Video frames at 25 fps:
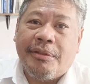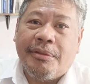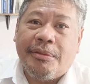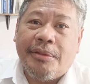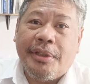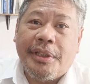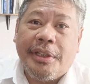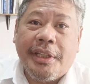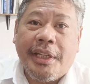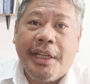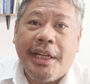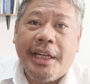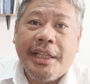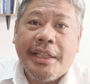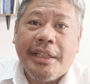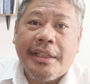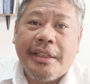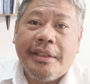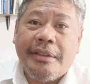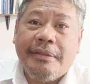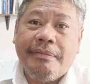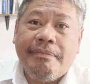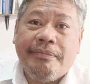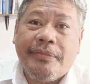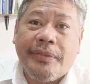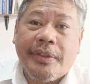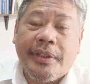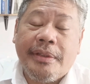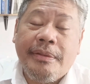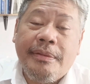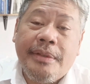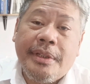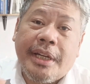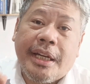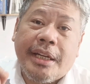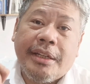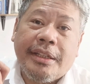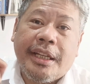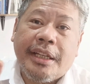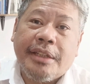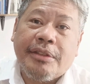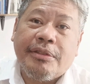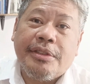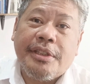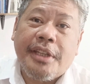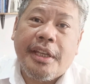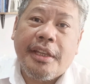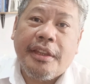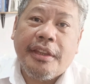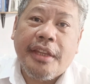With that, I'd like to
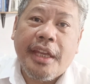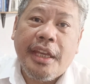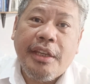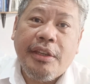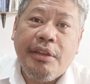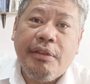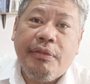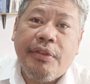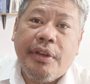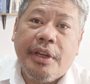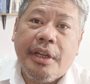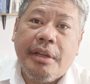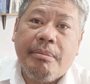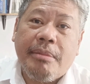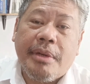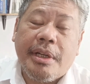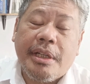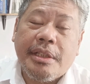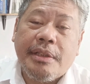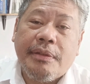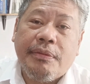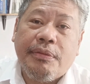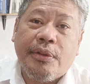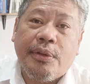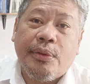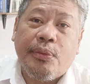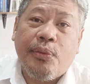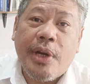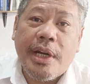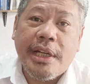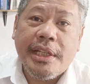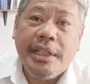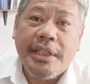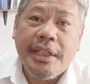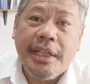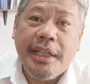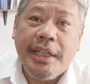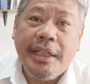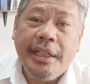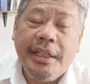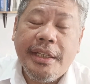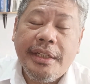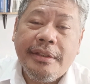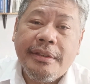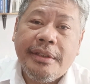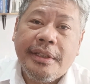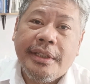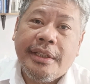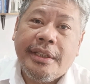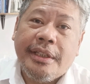say thank you very much for watching.
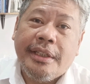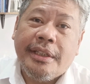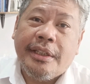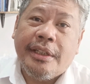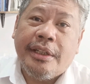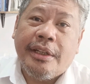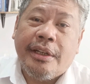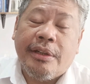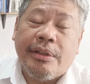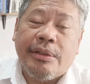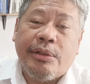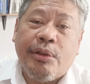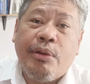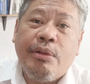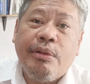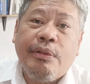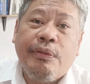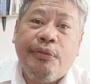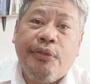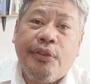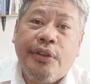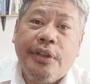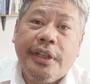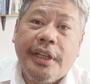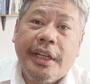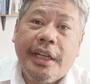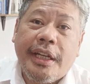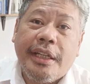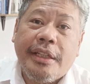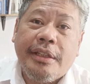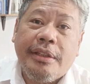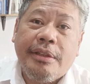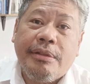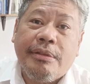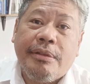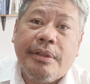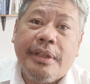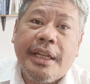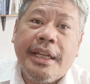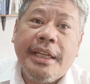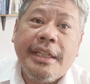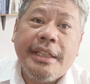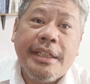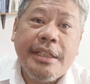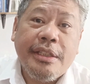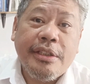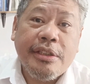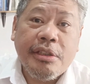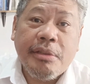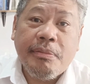Don't forget to like
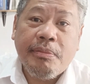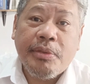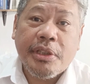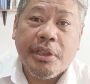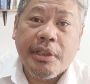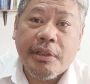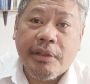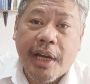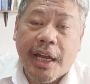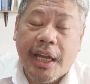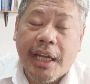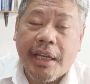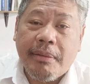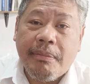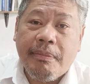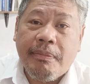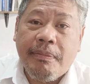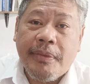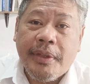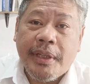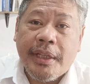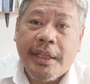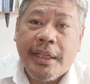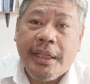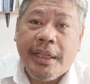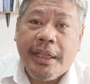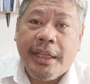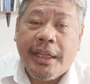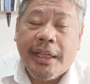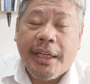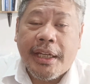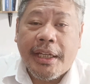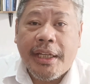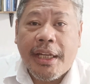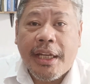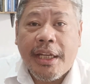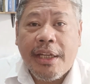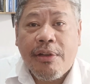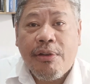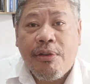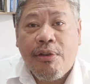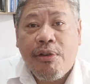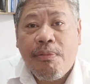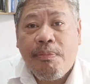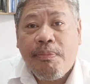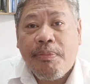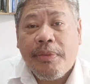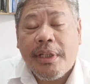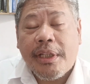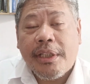and subscribe, and I
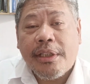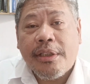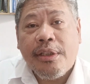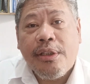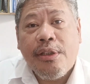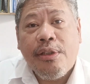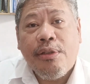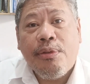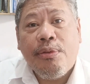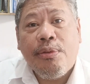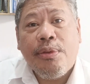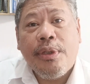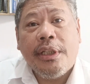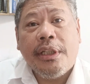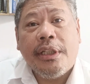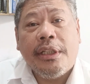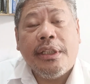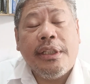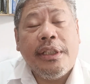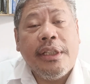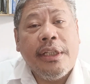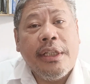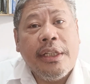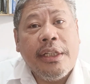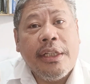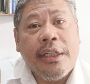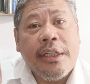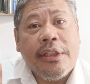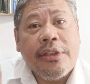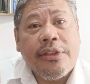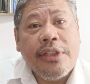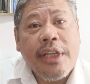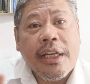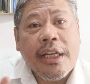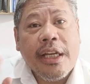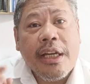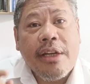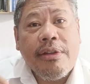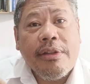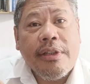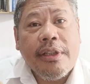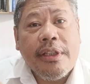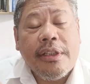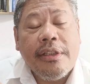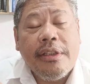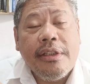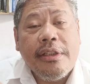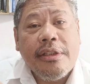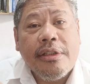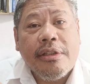hope that you will check out
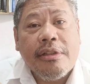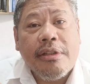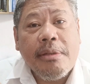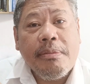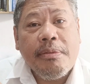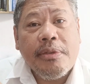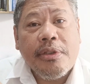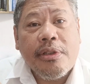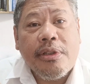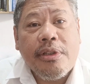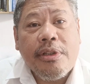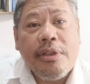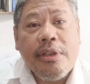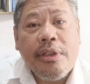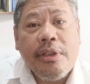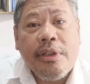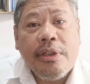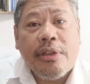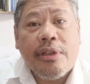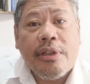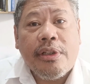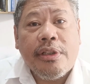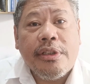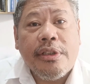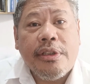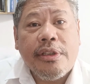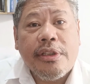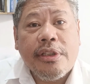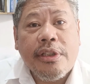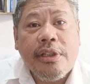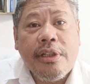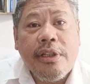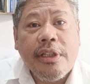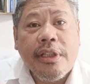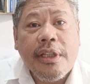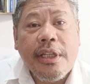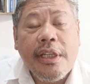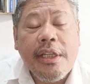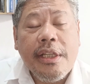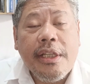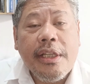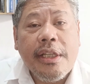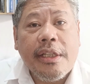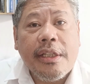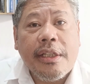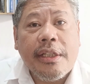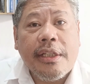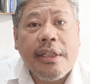the description on certain